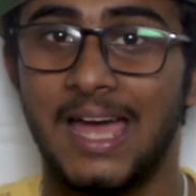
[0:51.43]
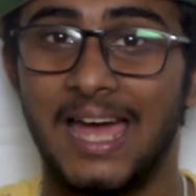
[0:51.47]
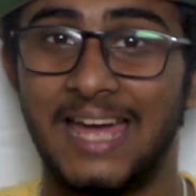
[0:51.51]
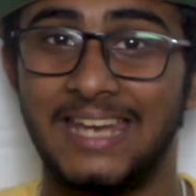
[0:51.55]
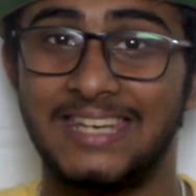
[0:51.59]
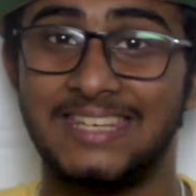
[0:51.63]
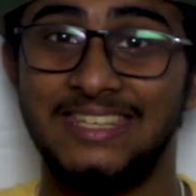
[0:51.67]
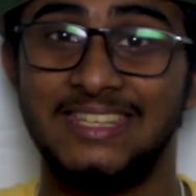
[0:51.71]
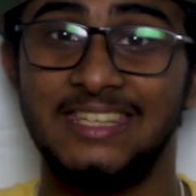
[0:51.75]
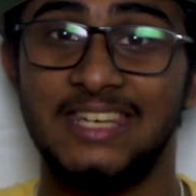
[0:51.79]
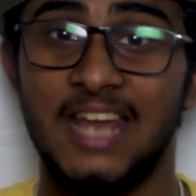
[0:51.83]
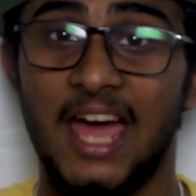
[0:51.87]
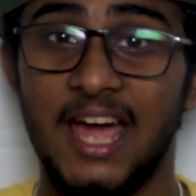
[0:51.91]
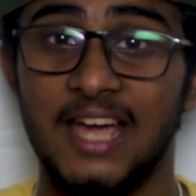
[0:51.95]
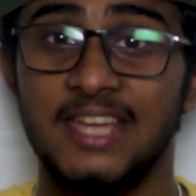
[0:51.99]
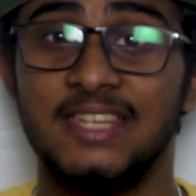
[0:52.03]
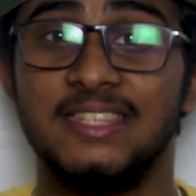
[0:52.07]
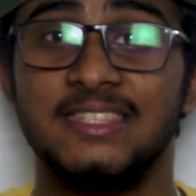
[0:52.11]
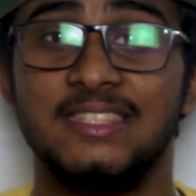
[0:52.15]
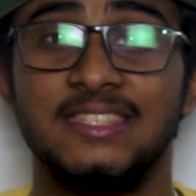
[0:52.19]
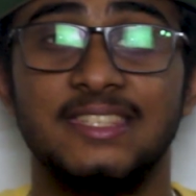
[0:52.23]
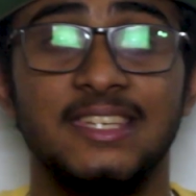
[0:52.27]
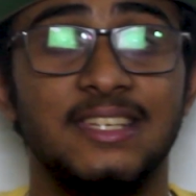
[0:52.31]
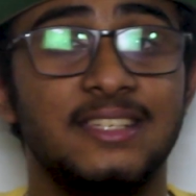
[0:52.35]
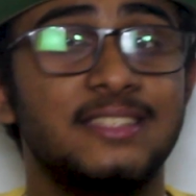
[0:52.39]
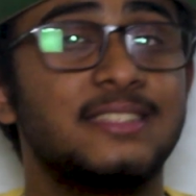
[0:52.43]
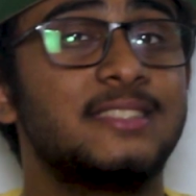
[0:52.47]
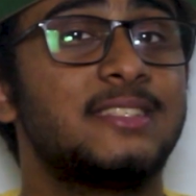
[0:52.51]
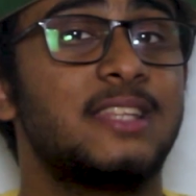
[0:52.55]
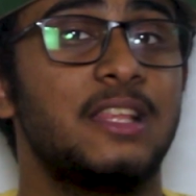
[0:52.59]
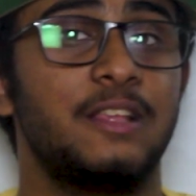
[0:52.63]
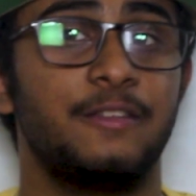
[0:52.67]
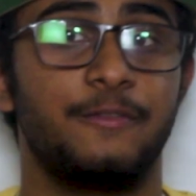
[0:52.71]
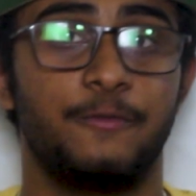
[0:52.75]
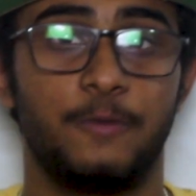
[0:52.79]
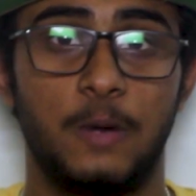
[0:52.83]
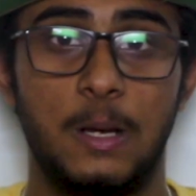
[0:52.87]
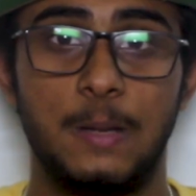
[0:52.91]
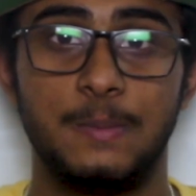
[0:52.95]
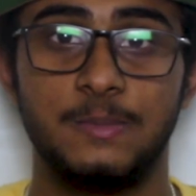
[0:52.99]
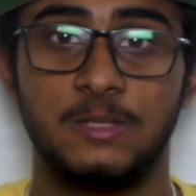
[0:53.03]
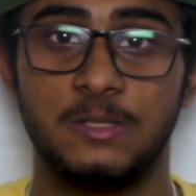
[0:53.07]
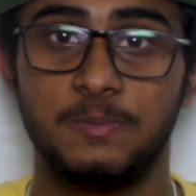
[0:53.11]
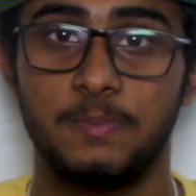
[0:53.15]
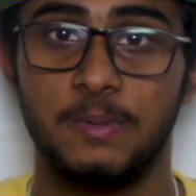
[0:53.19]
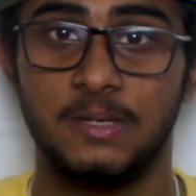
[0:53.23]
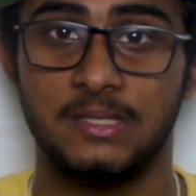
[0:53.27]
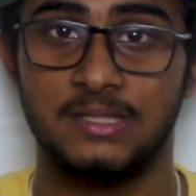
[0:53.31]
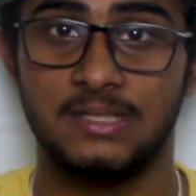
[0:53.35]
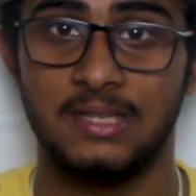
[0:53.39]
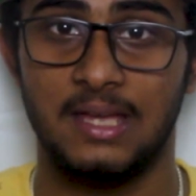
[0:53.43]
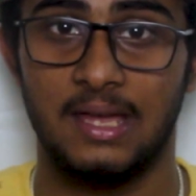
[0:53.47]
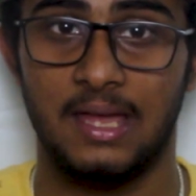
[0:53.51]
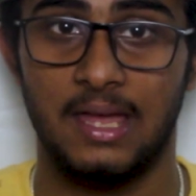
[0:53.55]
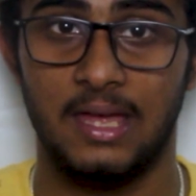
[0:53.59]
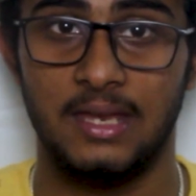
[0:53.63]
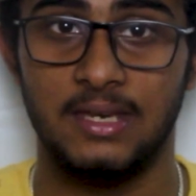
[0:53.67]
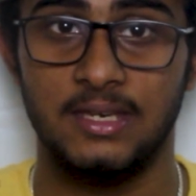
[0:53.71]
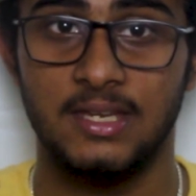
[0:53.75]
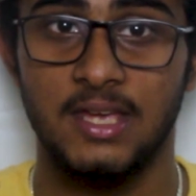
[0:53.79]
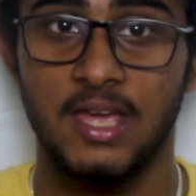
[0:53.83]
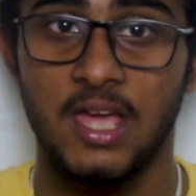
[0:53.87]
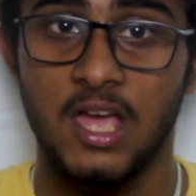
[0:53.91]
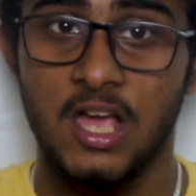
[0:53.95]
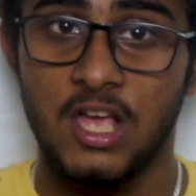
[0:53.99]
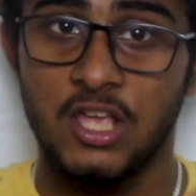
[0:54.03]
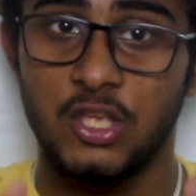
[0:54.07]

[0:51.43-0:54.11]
at 960 frames per second